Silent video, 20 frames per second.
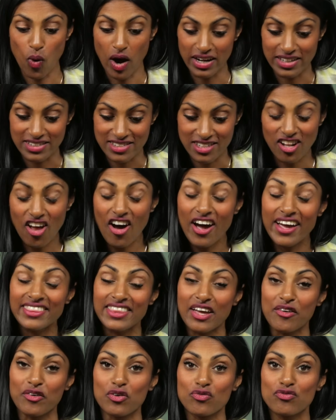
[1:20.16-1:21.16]
While it's
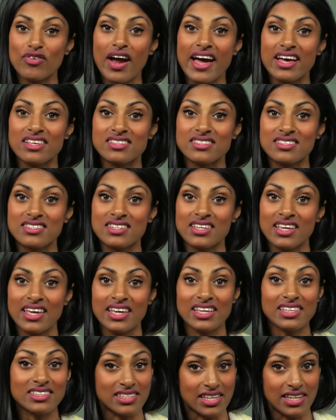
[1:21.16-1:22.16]
lying there at rest,
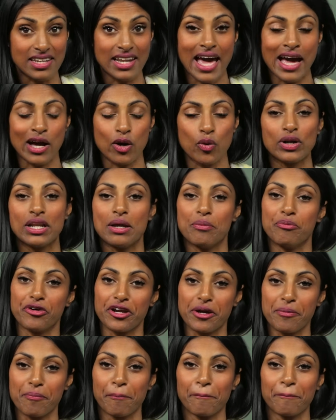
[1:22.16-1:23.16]
is in
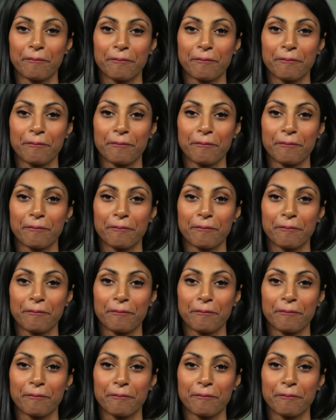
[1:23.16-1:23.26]
equilibrium.